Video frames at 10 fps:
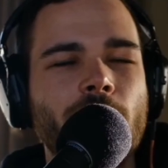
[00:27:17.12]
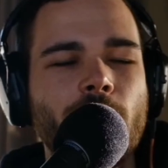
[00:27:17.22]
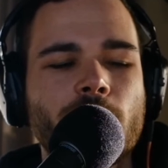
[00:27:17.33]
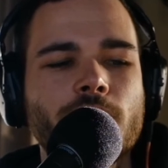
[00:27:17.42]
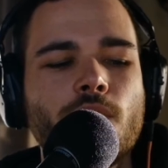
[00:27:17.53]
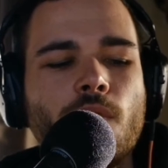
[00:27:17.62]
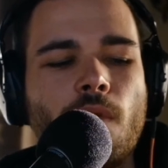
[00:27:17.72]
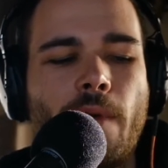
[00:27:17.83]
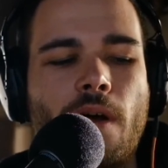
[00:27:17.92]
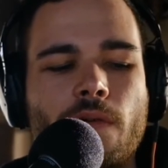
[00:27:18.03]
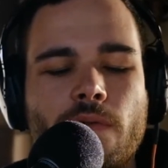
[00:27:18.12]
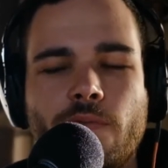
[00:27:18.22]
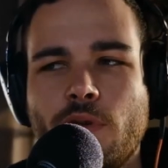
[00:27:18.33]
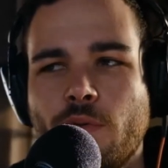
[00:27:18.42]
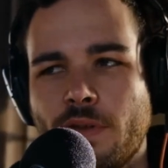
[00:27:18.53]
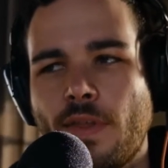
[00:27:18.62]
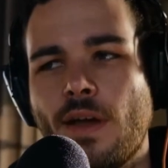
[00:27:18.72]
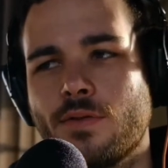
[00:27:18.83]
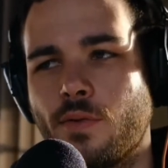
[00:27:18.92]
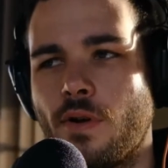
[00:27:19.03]
I think what's cool about viewing
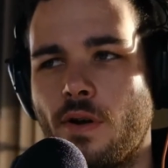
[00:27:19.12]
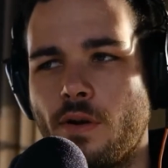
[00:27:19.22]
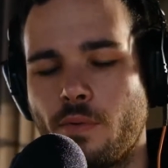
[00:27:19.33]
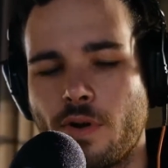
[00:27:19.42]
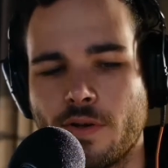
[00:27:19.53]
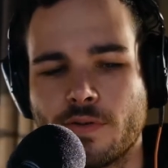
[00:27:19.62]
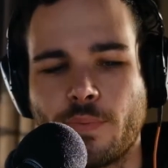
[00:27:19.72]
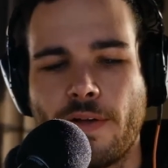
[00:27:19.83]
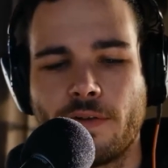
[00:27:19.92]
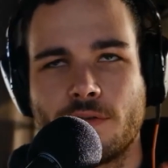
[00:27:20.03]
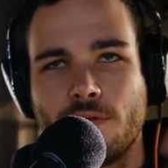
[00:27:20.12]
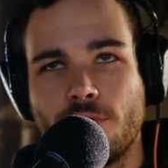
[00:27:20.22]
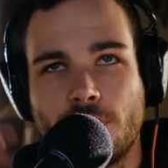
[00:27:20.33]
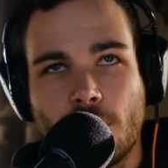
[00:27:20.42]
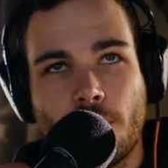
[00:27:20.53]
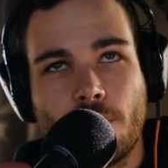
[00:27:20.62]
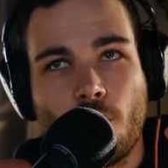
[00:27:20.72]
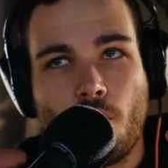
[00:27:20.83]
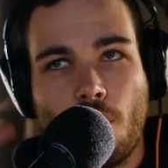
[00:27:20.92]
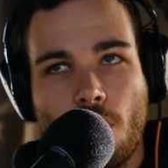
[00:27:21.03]
that sort of artwork as well is you see it on
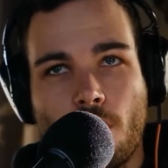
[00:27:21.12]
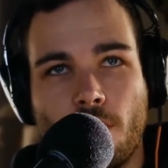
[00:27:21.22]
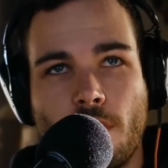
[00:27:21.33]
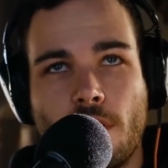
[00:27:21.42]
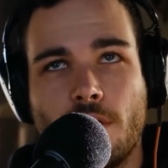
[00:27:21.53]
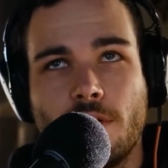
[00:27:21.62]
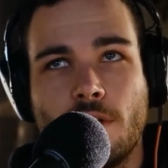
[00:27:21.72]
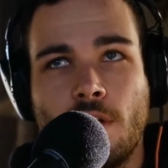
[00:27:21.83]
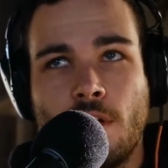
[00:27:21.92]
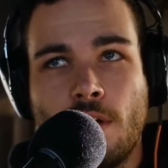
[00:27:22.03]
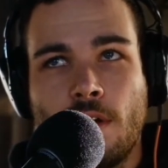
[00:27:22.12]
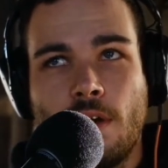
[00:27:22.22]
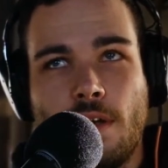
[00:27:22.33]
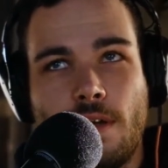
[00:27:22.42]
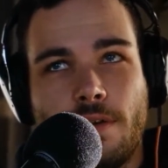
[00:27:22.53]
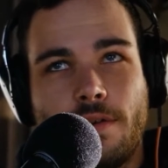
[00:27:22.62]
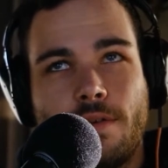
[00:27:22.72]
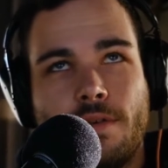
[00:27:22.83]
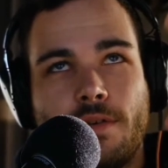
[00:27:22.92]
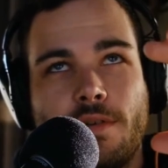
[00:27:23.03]
the wall, and
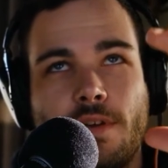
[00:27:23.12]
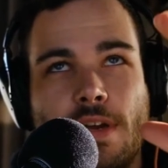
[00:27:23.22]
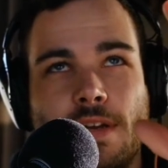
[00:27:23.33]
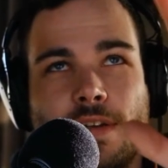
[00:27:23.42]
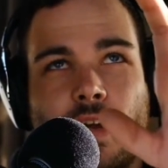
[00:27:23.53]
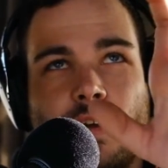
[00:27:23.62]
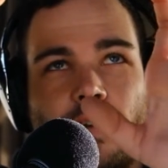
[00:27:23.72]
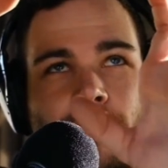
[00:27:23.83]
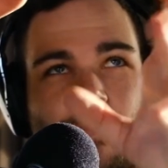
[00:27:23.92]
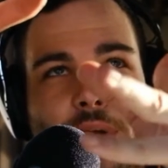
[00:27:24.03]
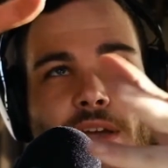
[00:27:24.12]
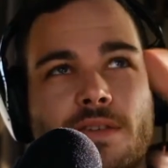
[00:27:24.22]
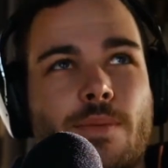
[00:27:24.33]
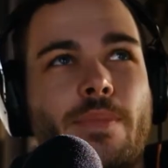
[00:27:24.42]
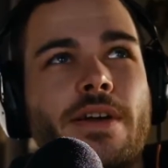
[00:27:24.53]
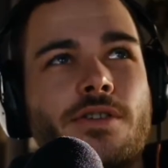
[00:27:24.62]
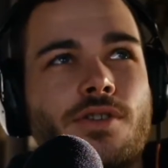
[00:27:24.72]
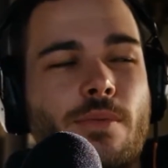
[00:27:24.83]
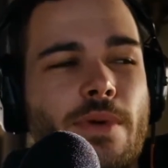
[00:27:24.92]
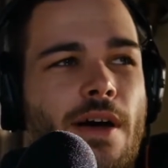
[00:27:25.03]
it kind of paints a
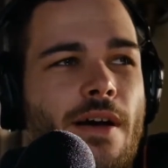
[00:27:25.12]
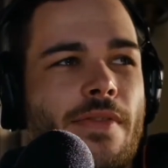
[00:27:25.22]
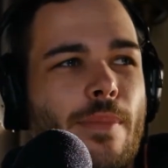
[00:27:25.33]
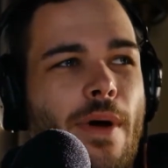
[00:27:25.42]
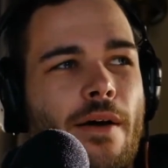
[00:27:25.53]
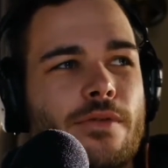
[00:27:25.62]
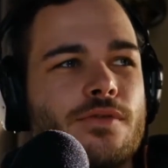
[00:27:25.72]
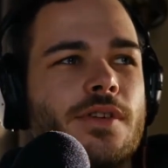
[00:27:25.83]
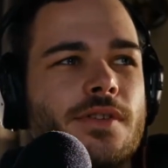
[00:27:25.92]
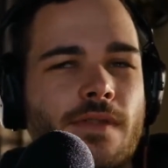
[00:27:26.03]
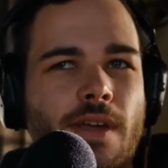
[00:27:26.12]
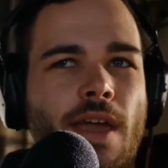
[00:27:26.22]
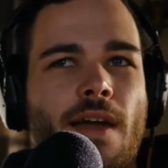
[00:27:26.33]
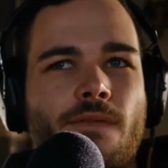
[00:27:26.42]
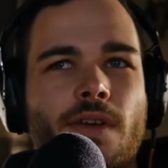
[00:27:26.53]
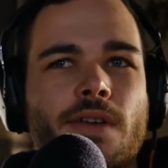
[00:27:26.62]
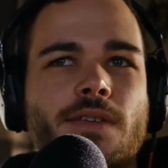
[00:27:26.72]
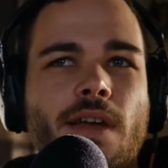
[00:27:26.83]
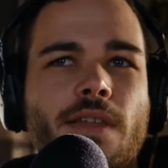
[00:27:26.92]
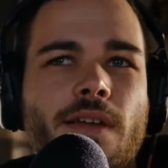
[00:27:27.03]
picture beyond the boundaries of the
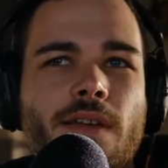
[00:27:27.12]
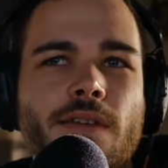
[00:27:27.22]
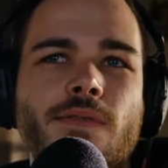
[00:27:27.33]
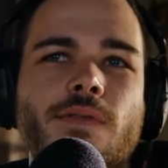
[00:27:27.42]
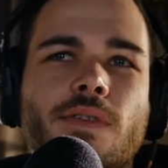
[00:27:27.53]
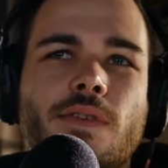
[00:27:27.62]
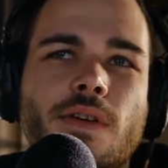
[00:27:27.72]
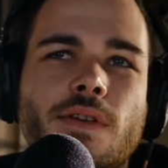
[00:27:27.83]
canvas, I think is